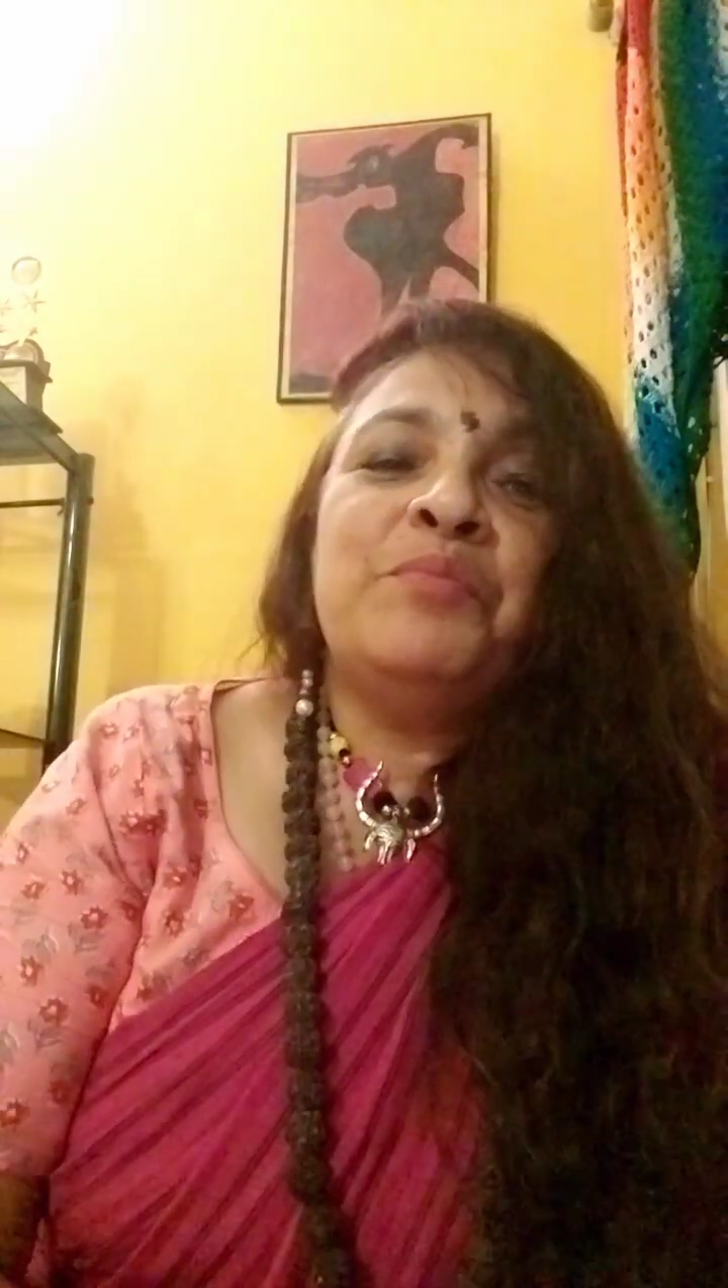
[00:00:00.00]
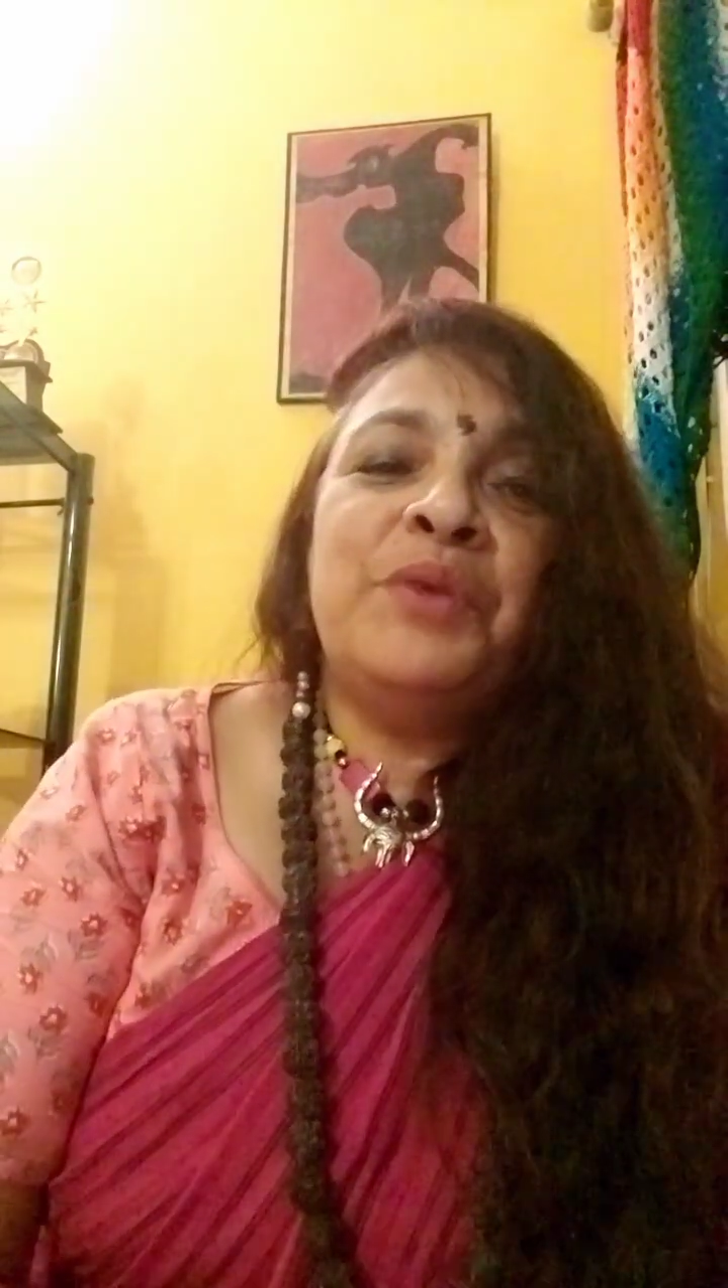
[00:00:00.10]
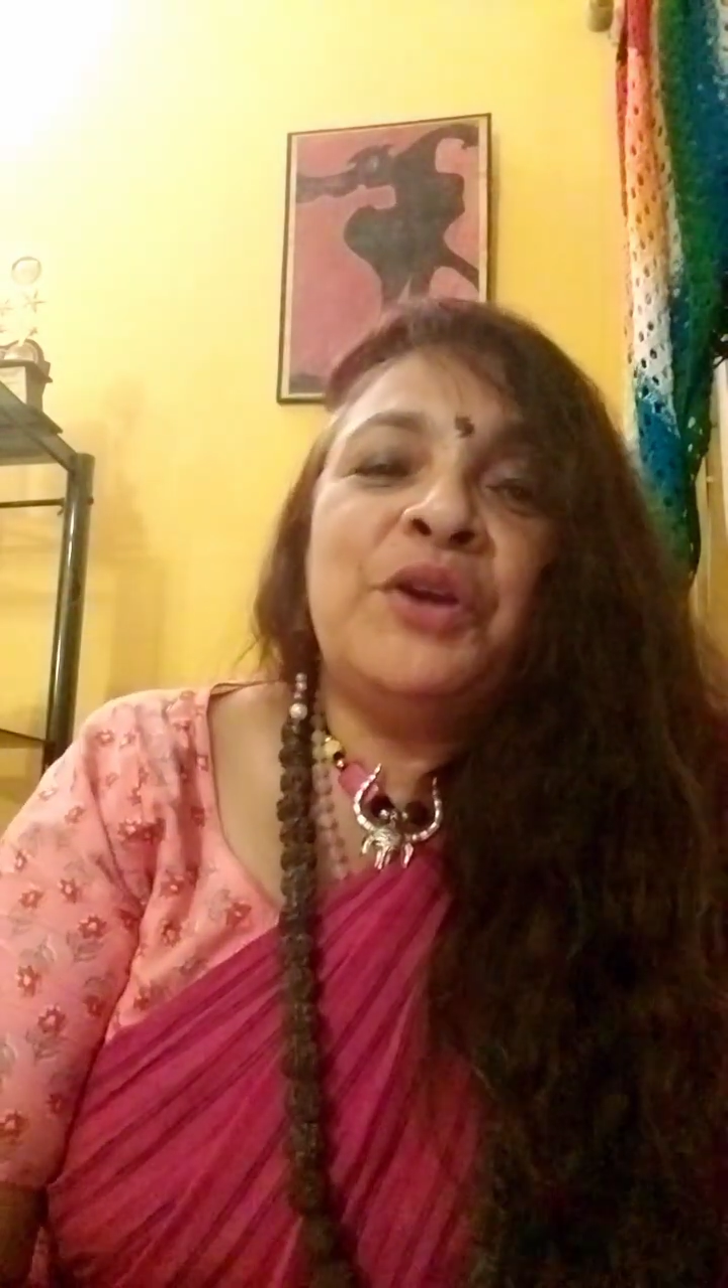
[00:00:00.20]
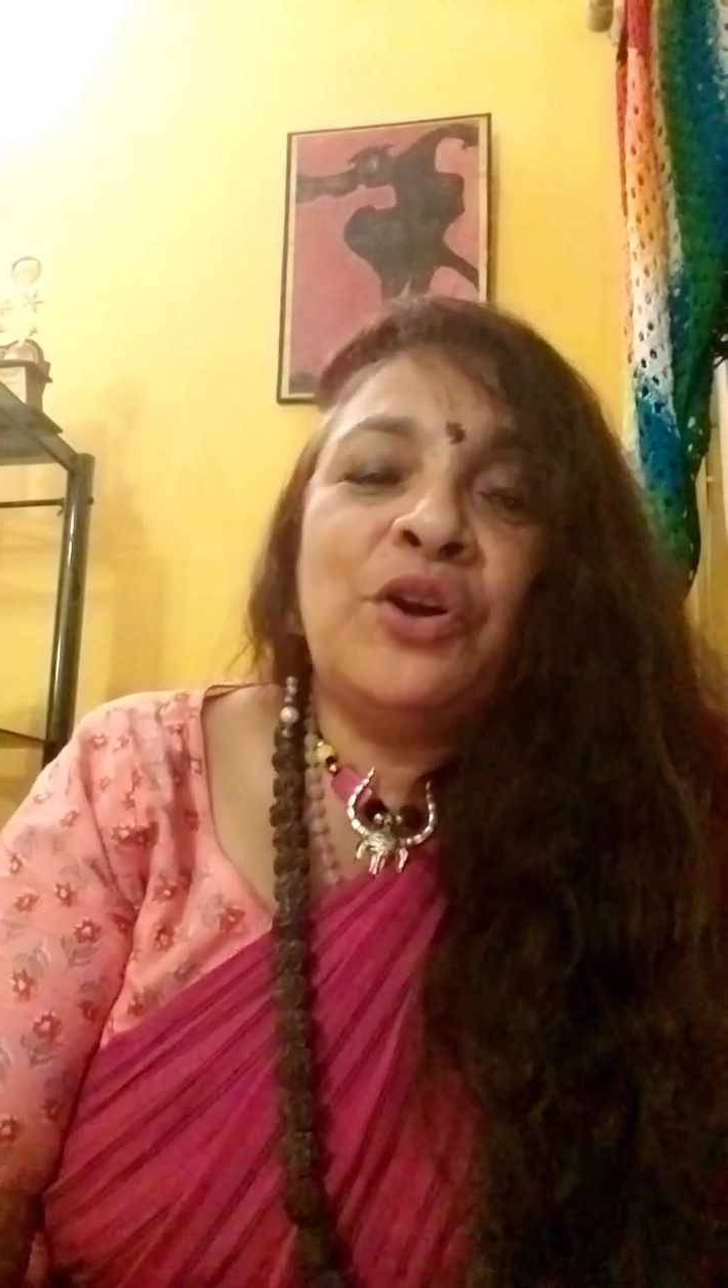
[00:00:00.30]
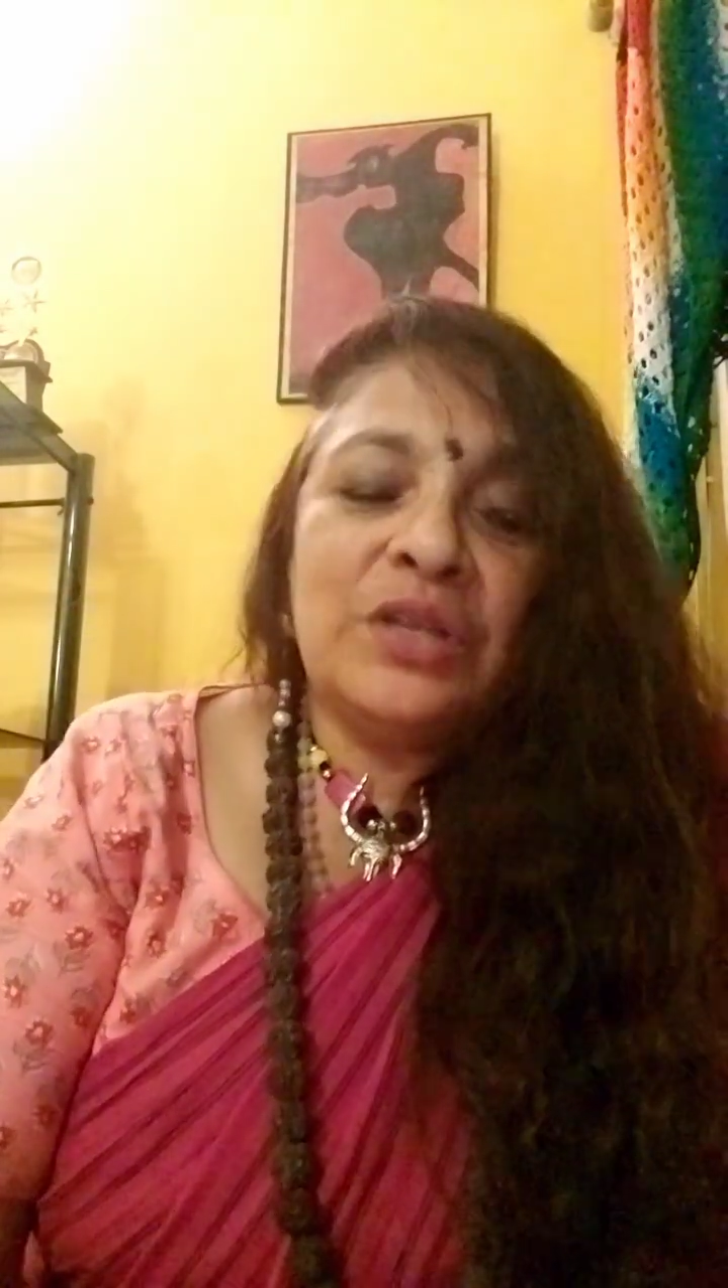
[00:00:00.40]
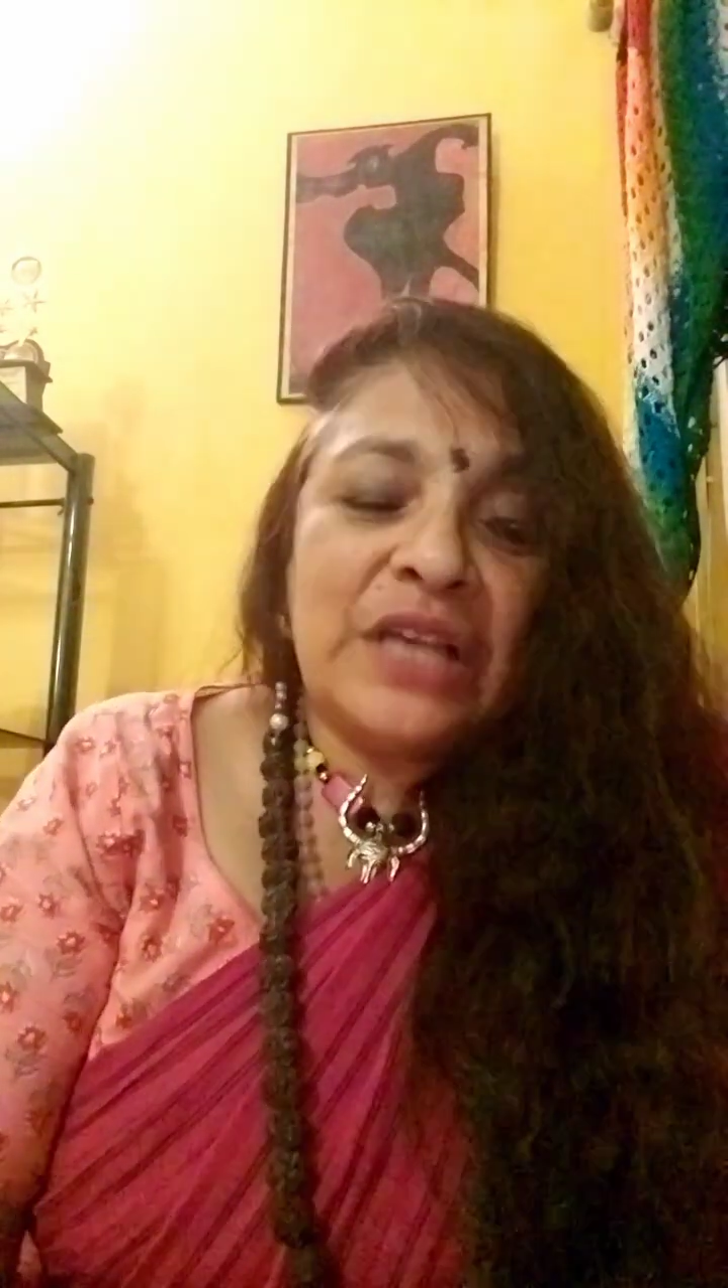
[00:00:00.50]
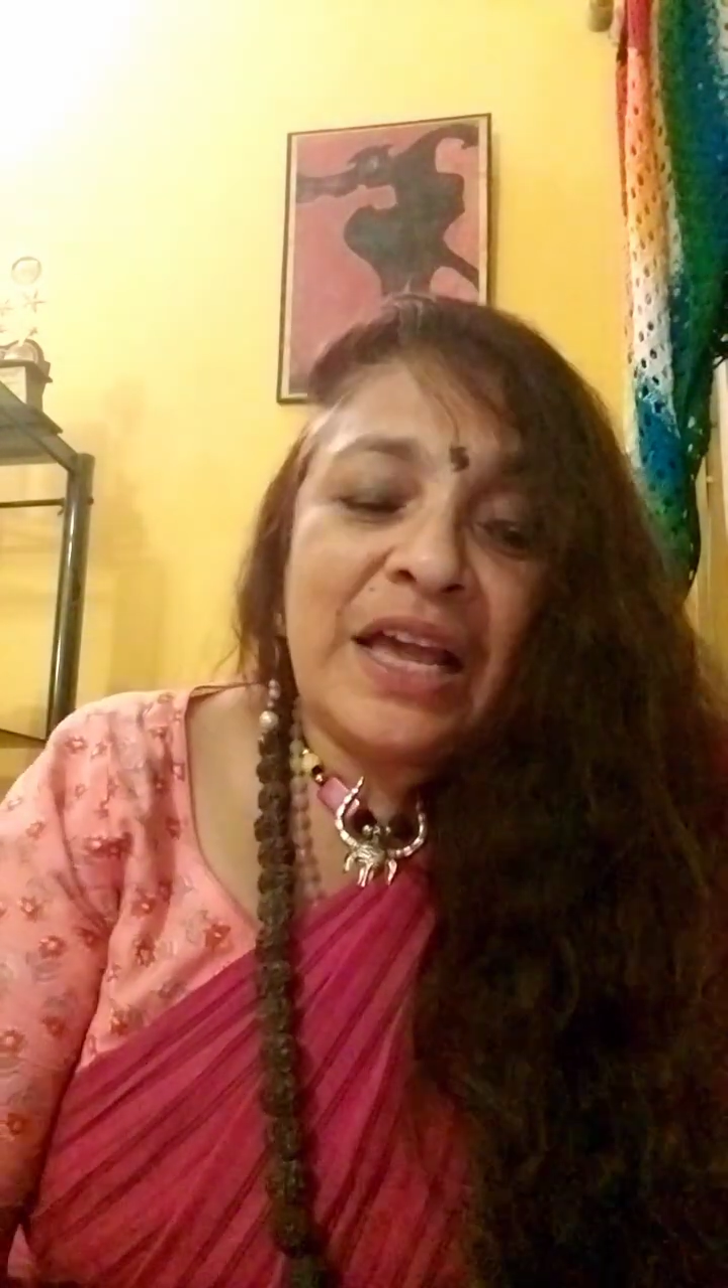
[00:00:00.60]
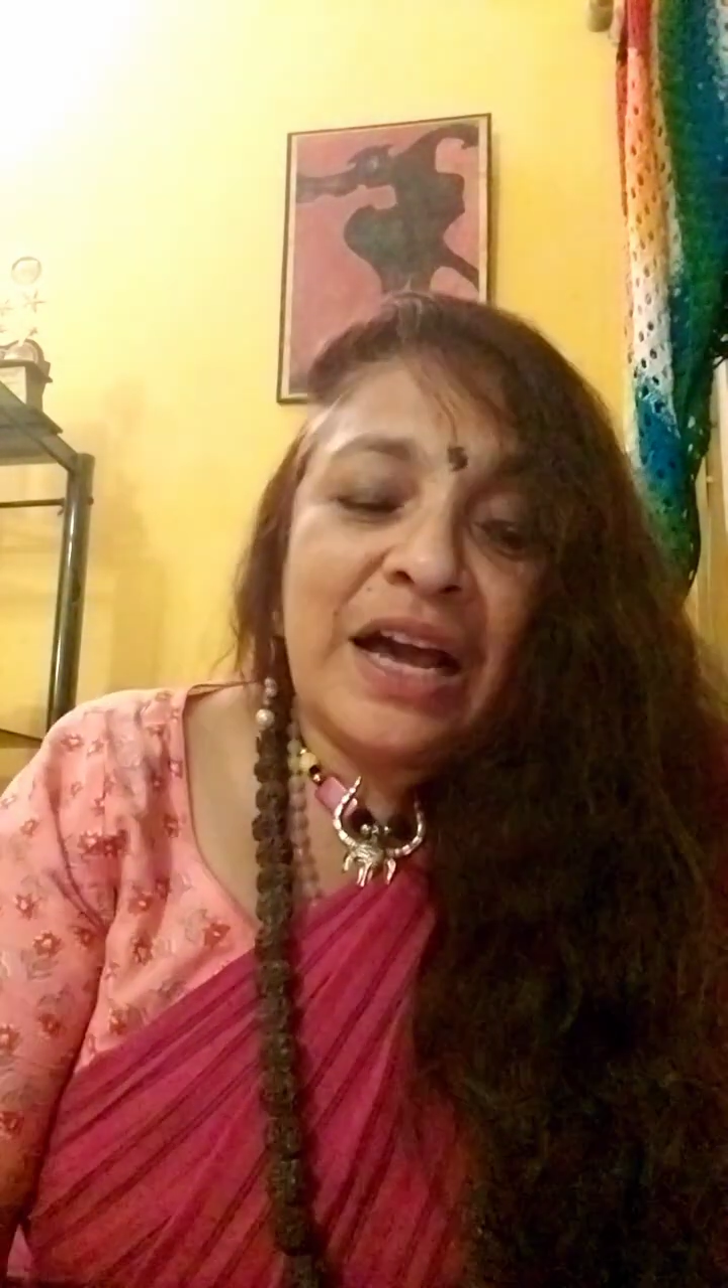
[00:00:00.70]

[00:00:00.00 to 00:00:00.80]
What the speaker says: because I